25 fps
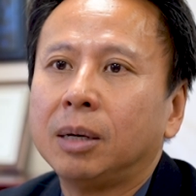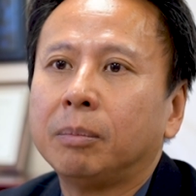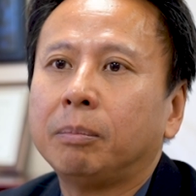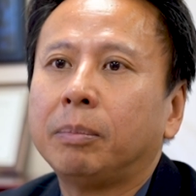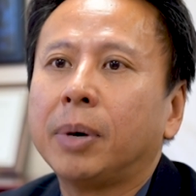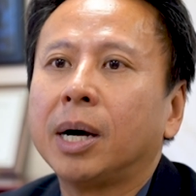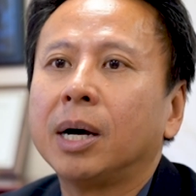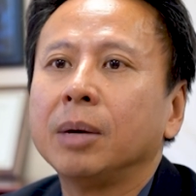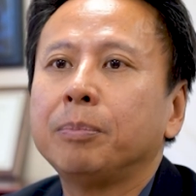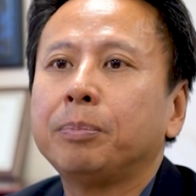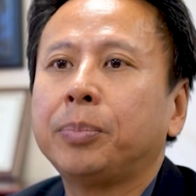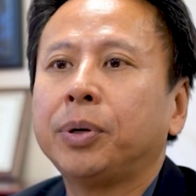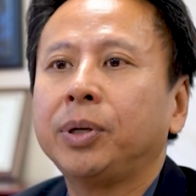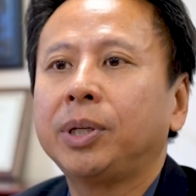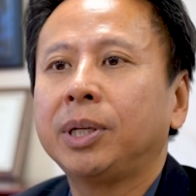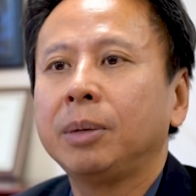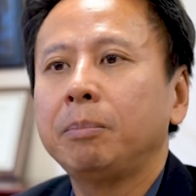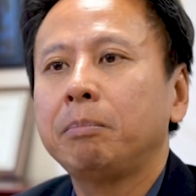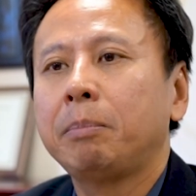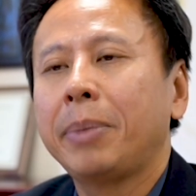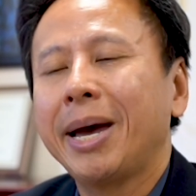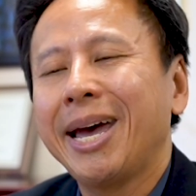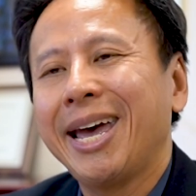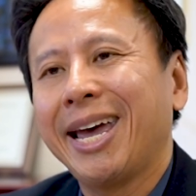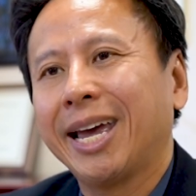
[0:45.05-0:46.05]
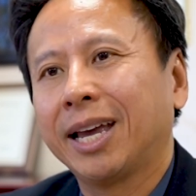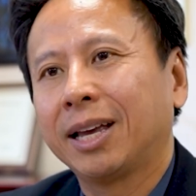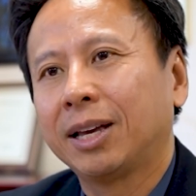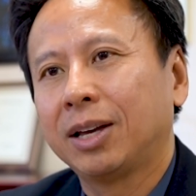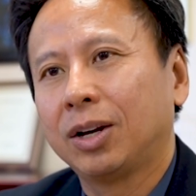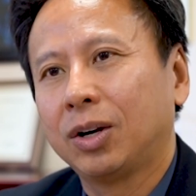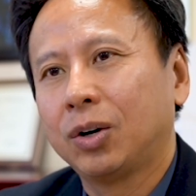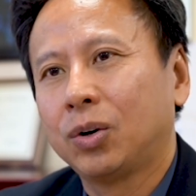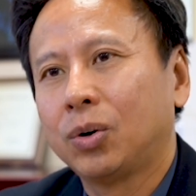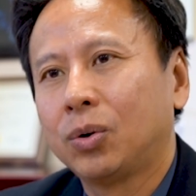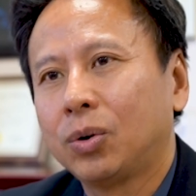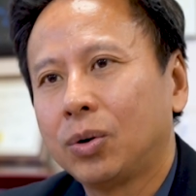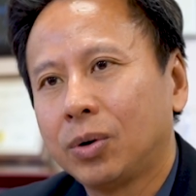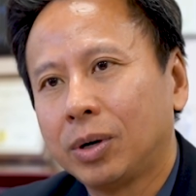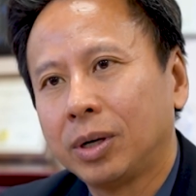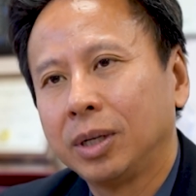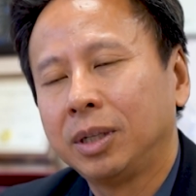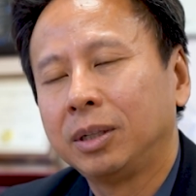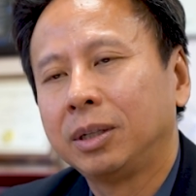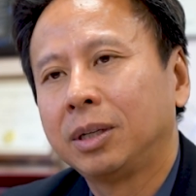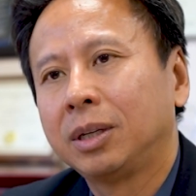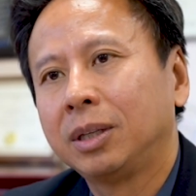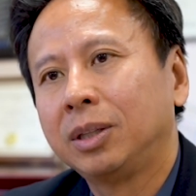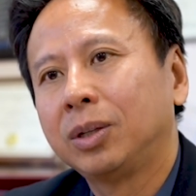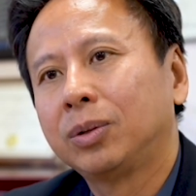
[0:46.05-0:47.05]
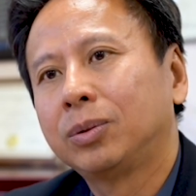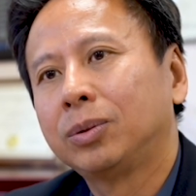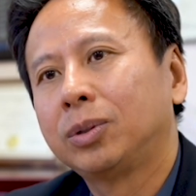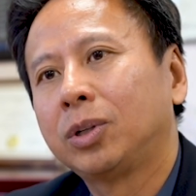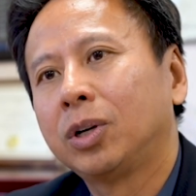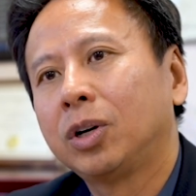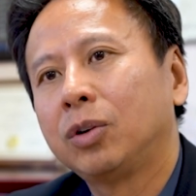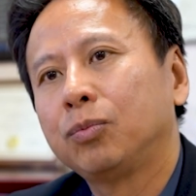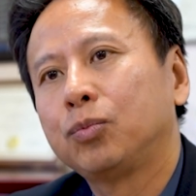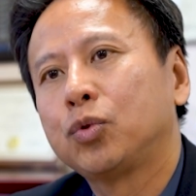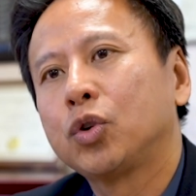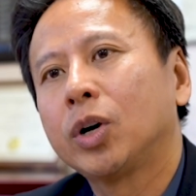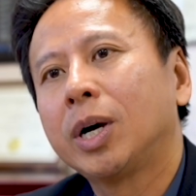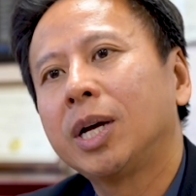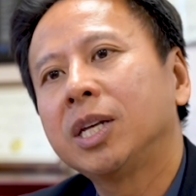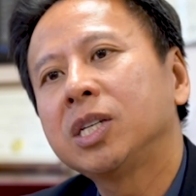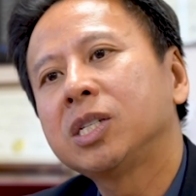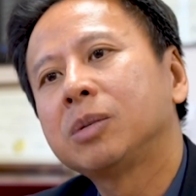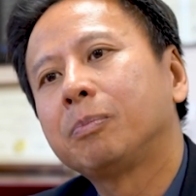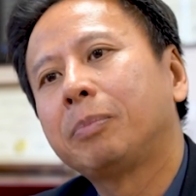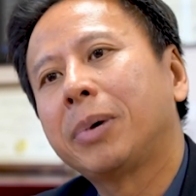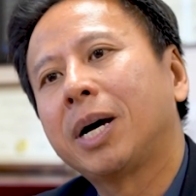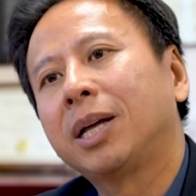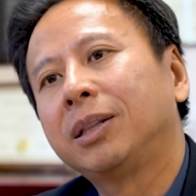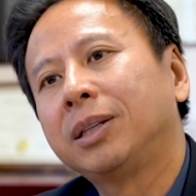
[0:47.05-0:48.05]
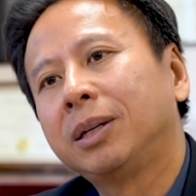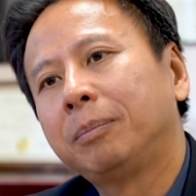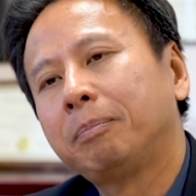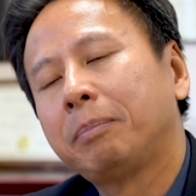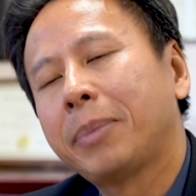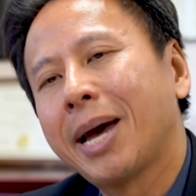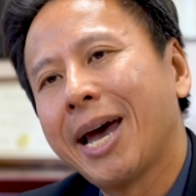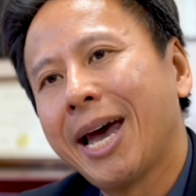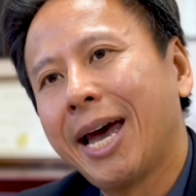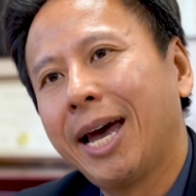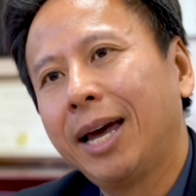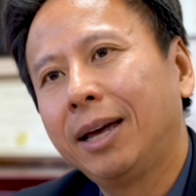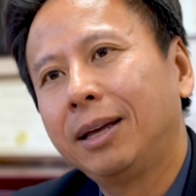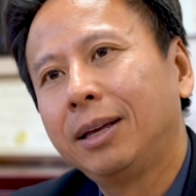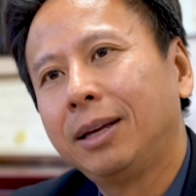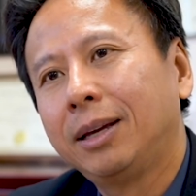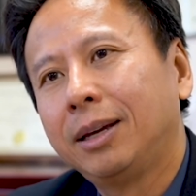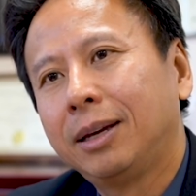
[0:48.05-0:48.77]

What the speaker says: by putting back, or in clinical terms, transplanting back